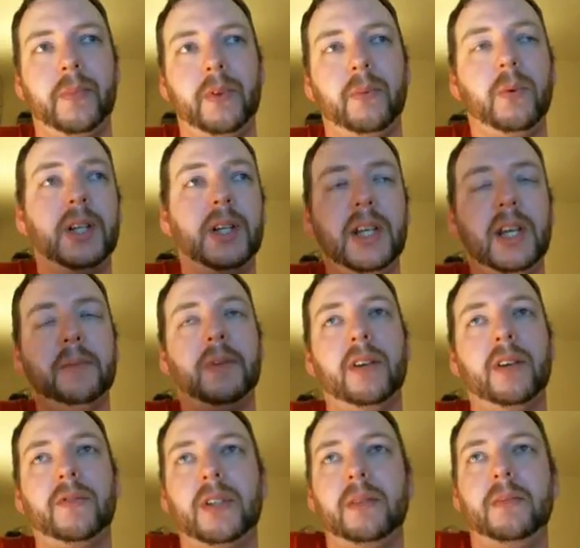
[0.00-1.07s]
example
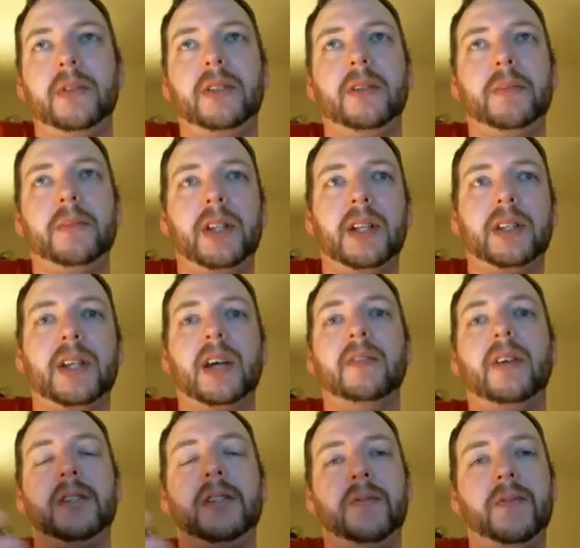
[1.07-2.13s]
of something that's got
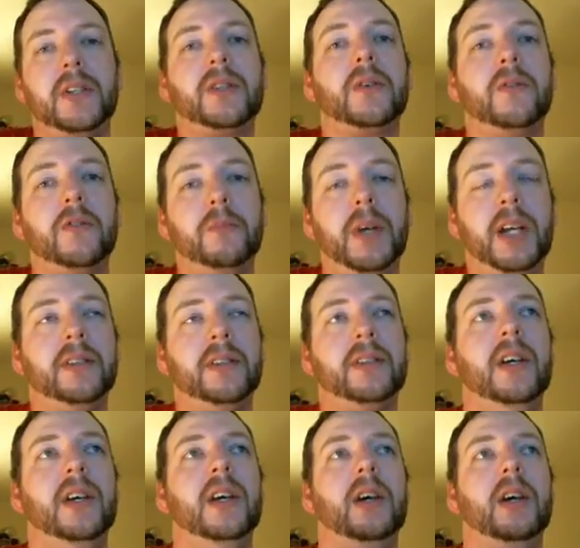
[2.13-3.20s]
its physical remains,
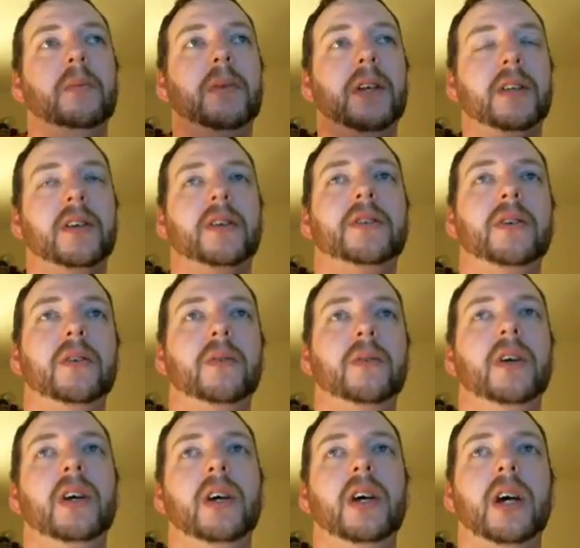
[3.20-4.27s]
but is also
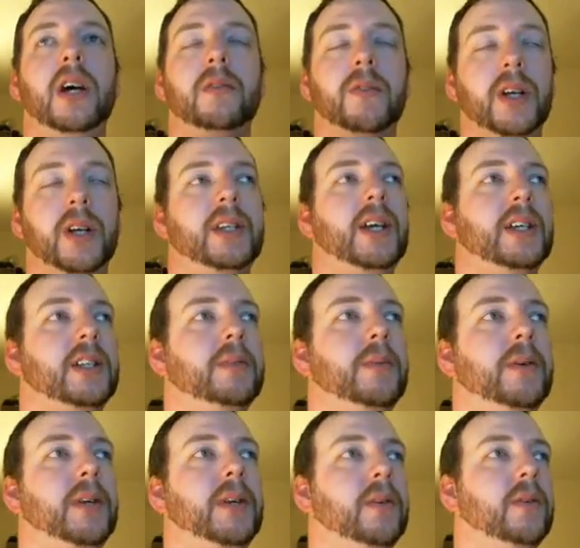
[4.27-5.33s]
written
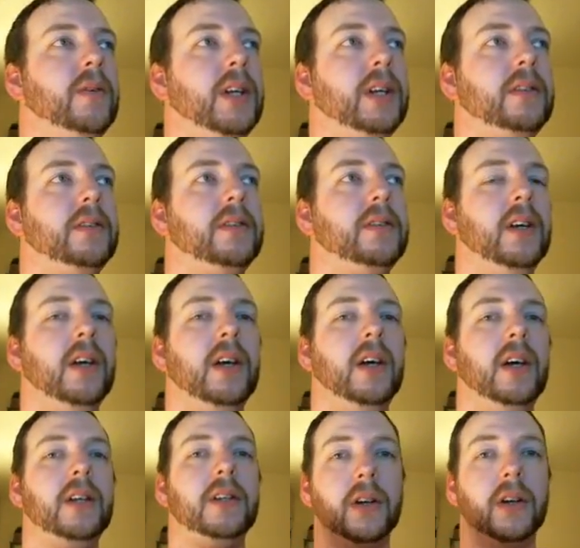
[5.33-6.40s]
testimony on it.
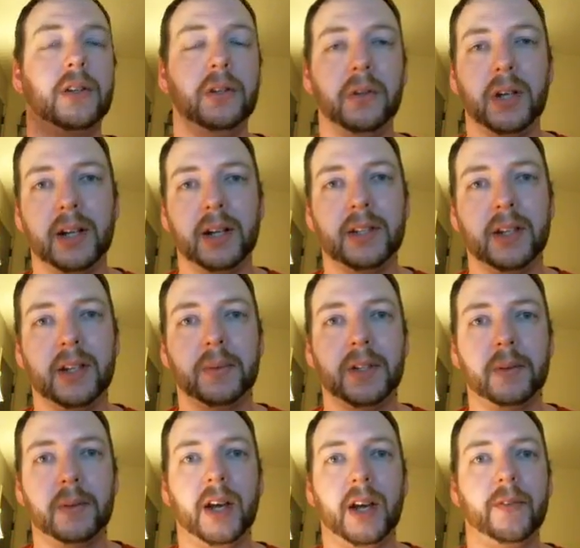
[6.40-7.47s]
There are two concepts
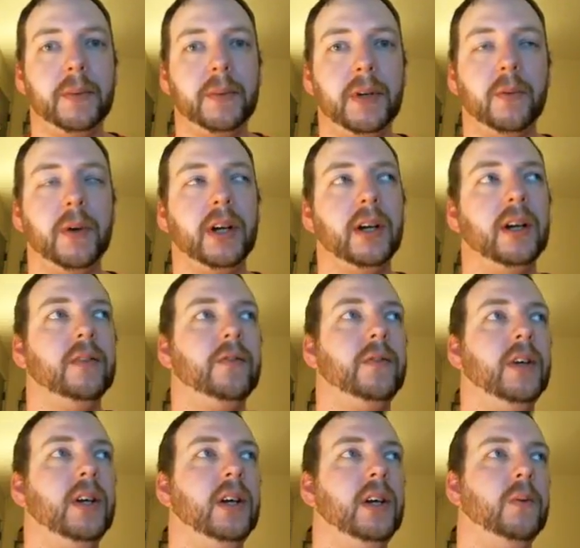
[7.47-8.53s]
that we have to be aware of
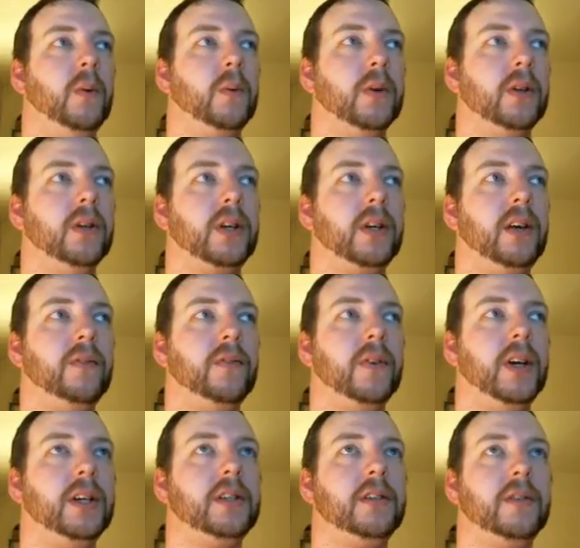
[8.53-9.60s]
when we're looking for
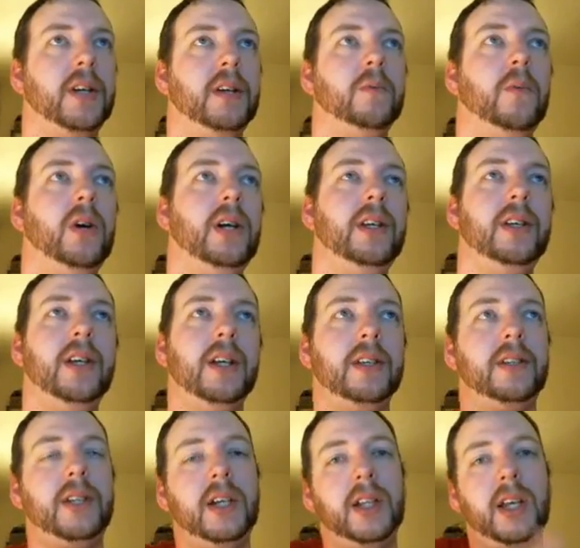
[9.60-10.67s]
history, and one
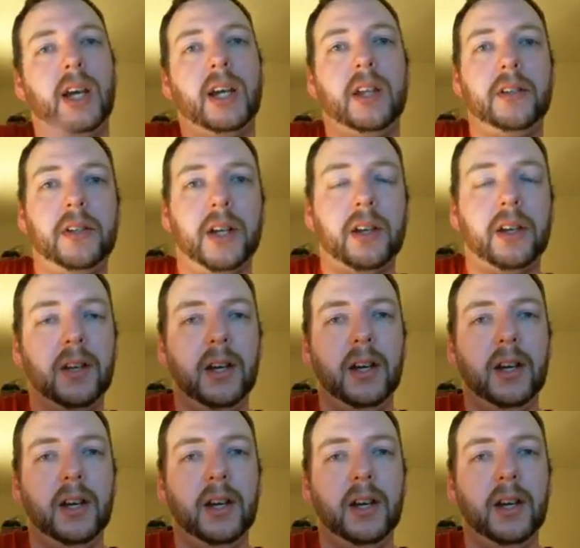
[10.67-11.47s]
is teleology,